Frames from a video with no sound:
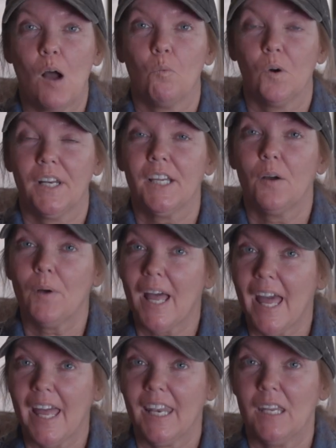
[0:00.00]
I want to go
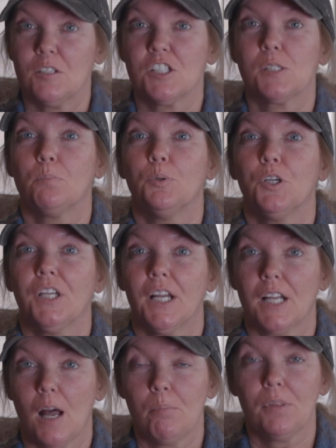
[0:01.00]
ahead and just put a
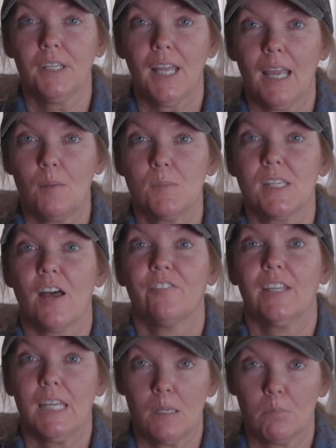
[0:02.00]
couple of names of
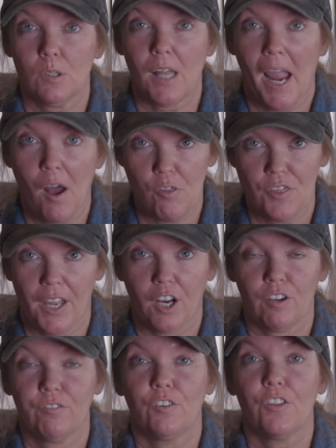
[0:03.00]
Kibble out
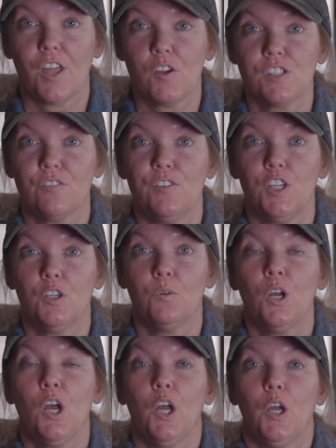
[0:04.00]
there for those of
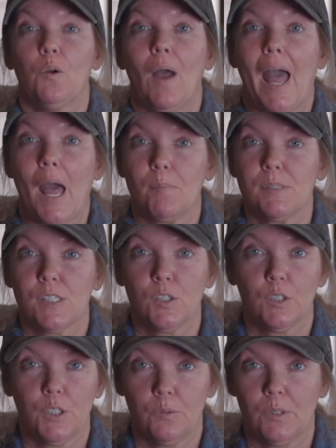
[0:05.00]
you who
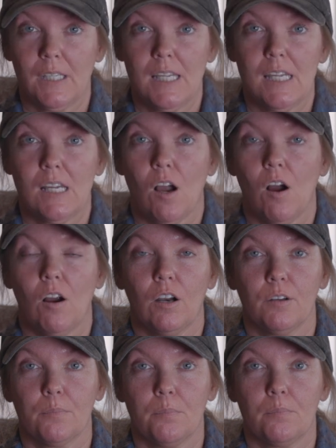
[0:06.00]
absolutely
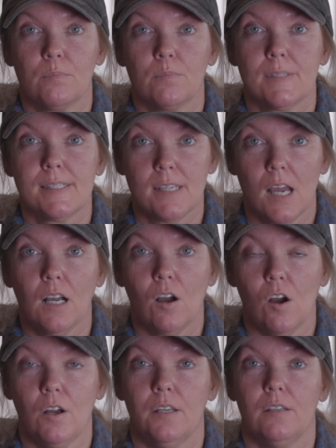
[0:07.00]
are stuck
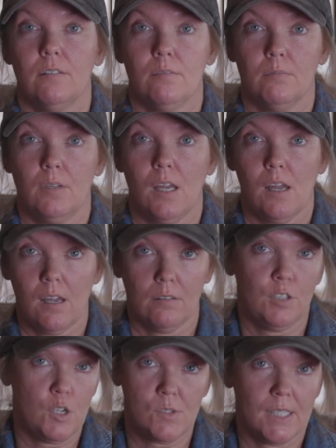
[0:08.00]
on
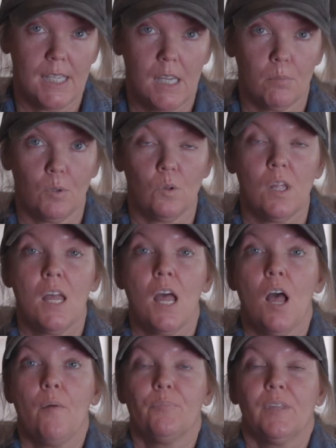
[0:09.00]
using Kibble.
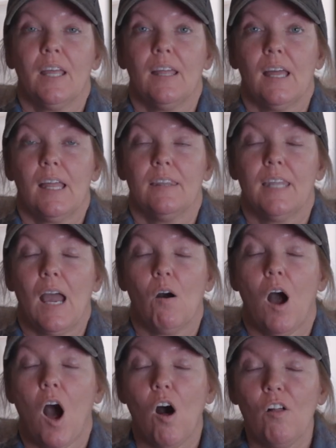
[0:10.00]

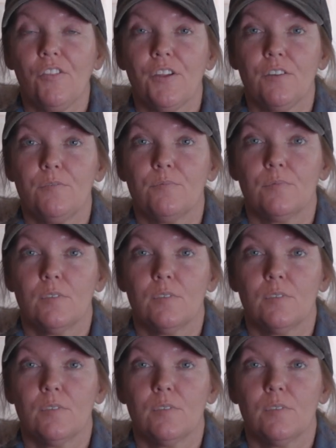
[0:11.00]
Now, all the